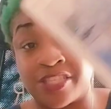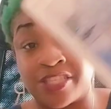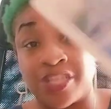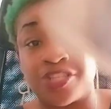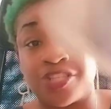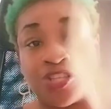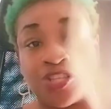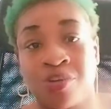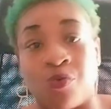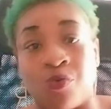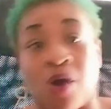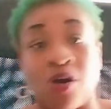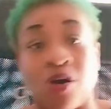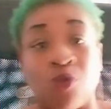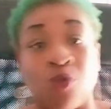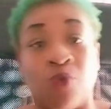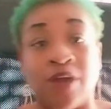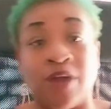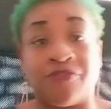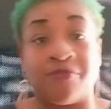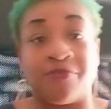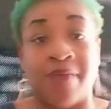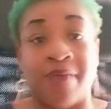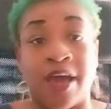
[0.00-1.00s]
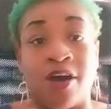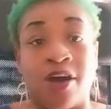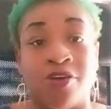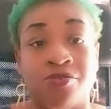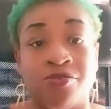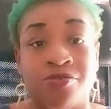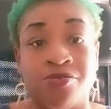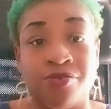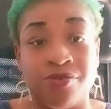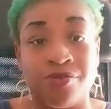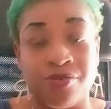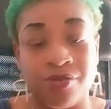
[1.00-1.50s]
decision to walk away from that
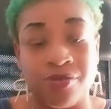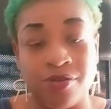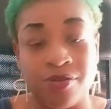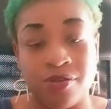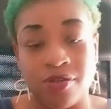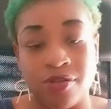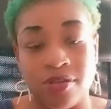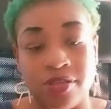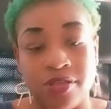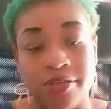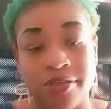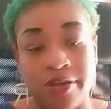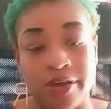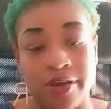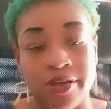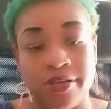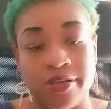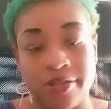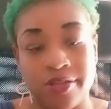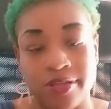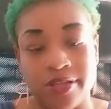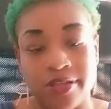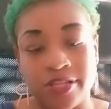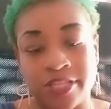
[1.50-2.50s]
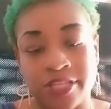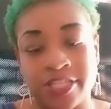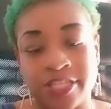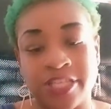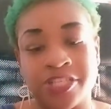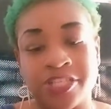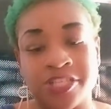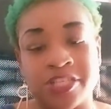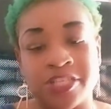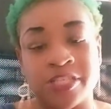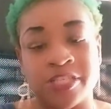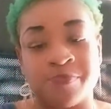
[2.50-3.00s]
hoe. Yeah,
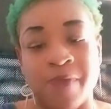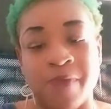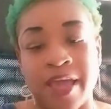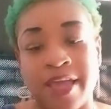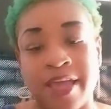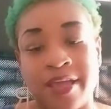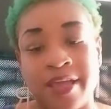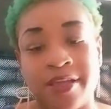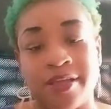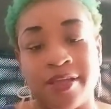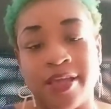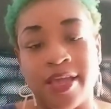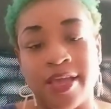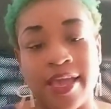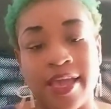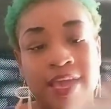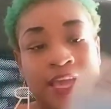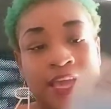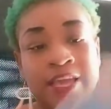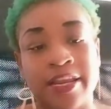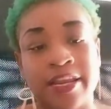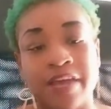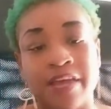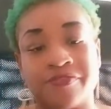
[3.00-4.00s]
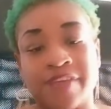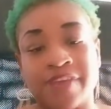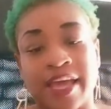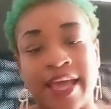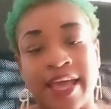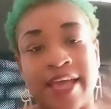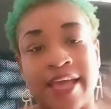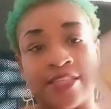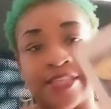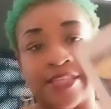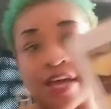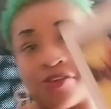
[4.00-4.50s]
decision is made. And he left her
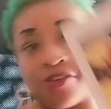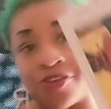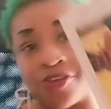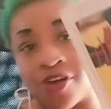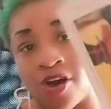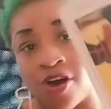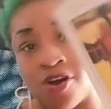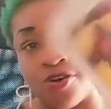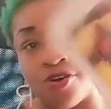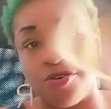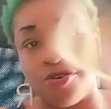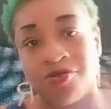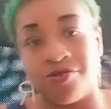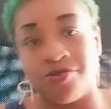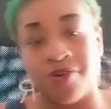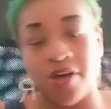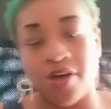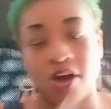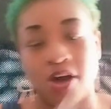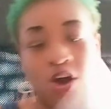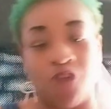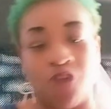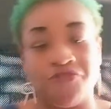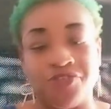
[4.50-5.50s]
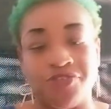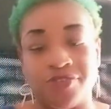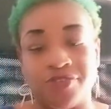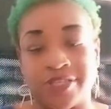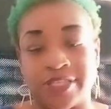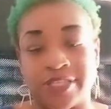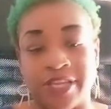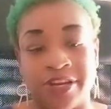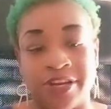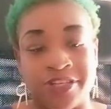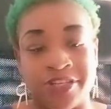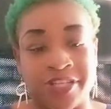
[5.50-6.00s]
ass out in the cold. Oh,
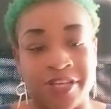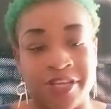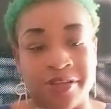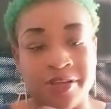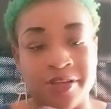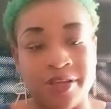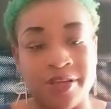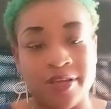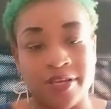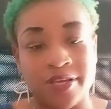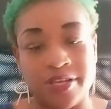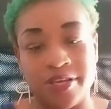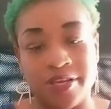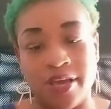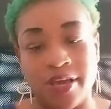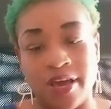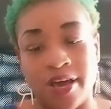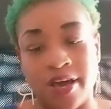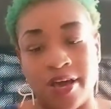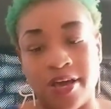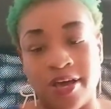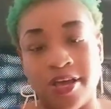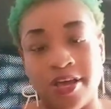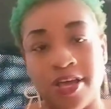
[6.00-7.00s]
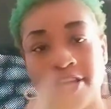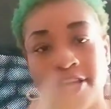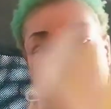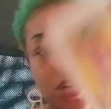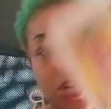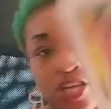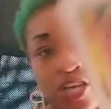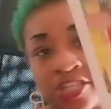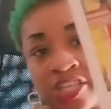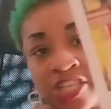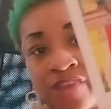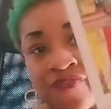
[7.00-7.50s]
Fucus energy. Yeah,
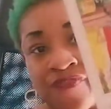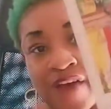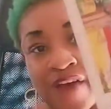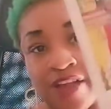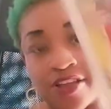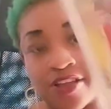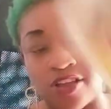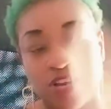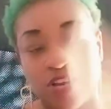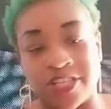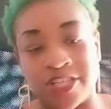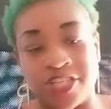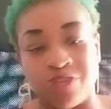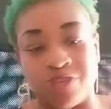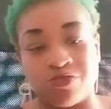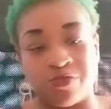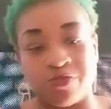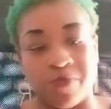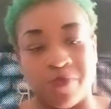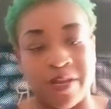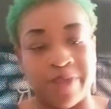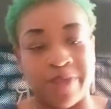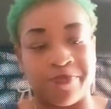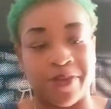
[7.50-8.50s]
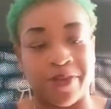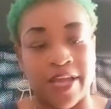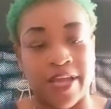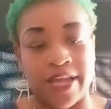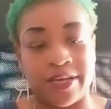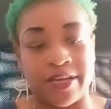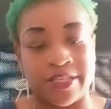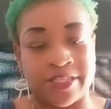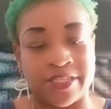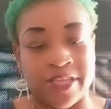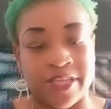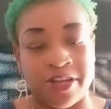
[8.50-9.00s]
because she found out that she was
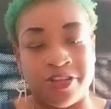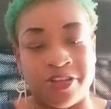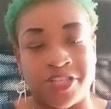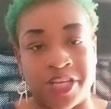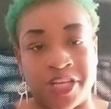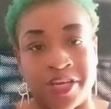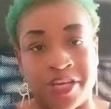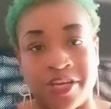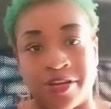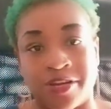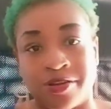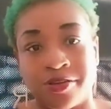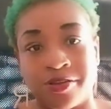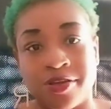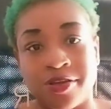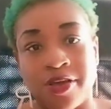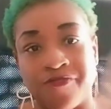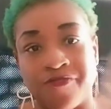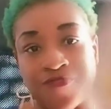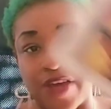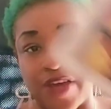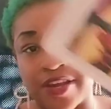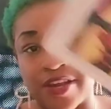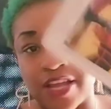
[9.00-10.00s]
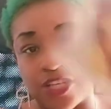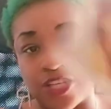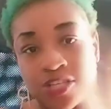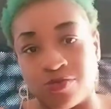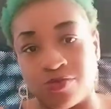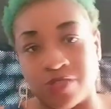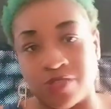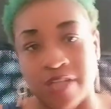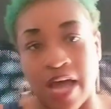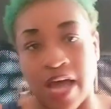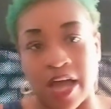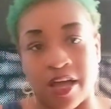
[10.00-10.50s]
manipulating this energy here. Found out
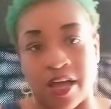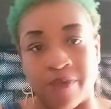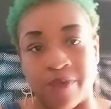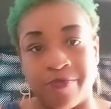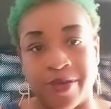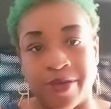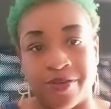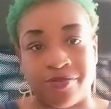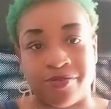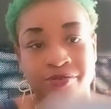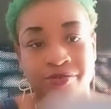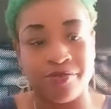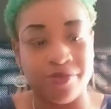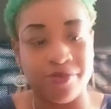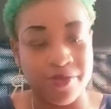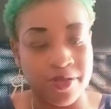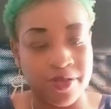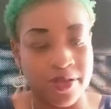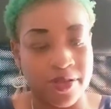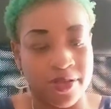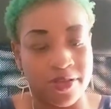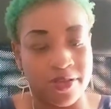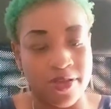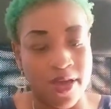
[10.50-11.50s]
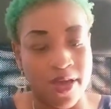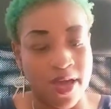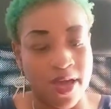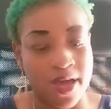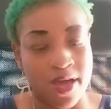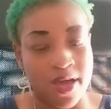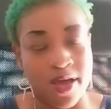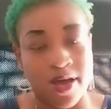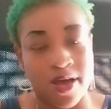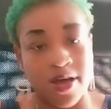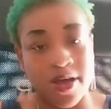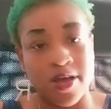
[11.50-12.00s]
she was non-committal.
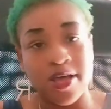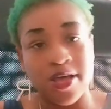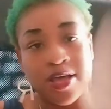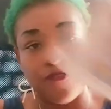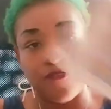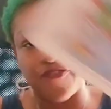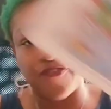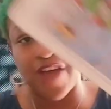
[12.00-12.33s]
Yeah.